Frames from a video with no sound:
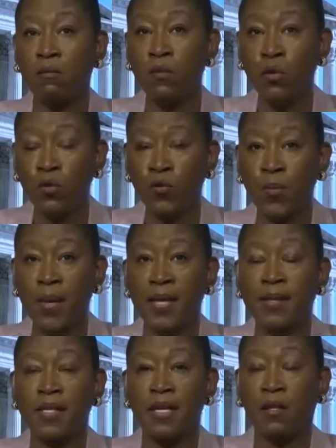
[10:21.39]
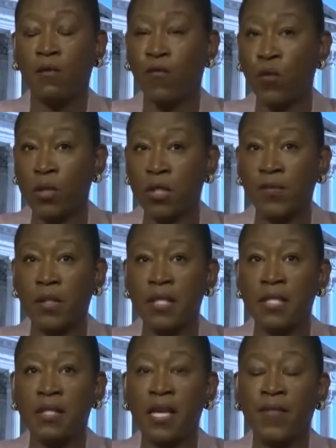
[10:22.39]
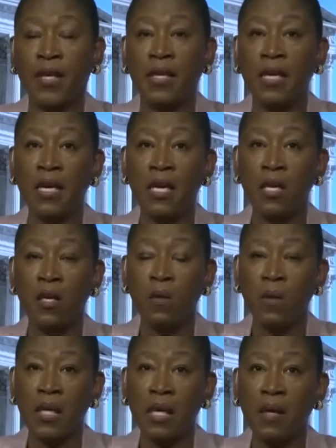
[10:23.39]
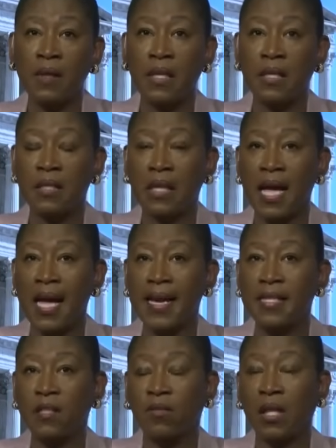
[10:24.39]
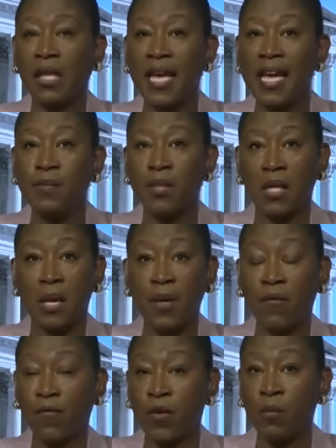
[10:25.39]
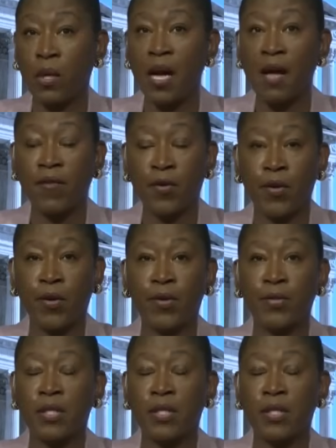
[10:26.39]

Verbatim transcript: movement and the forcefulness of it, you hear these kinds of claims coming from governors